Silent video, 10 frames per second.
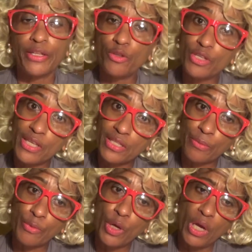You see
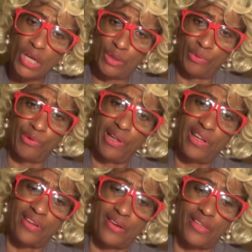some really
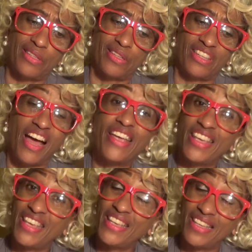nice
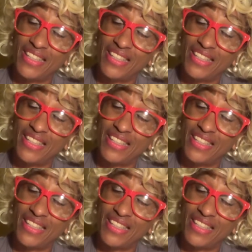Nike